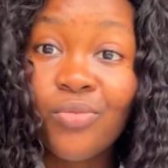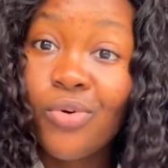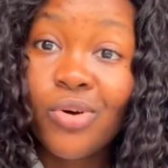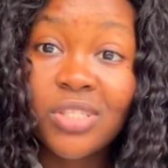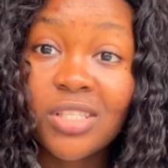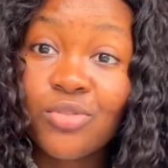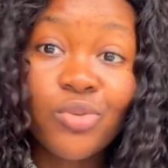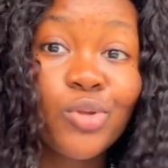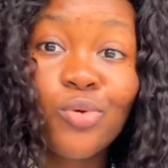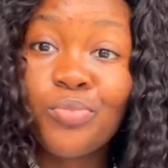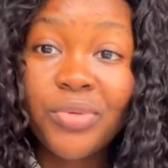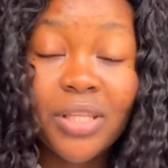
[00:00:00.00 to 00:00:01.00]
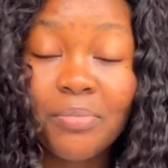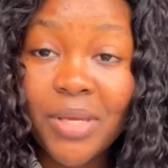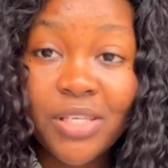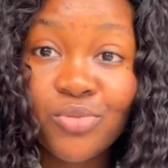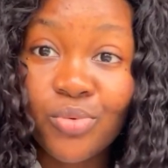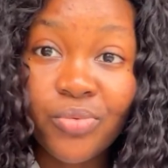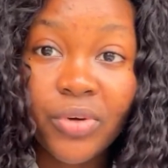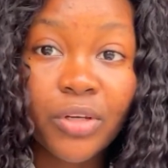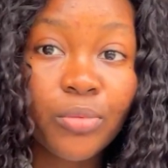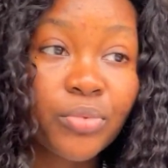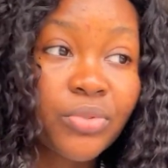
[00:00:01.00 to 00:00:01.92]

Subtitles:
of course you know they will pick the person over you.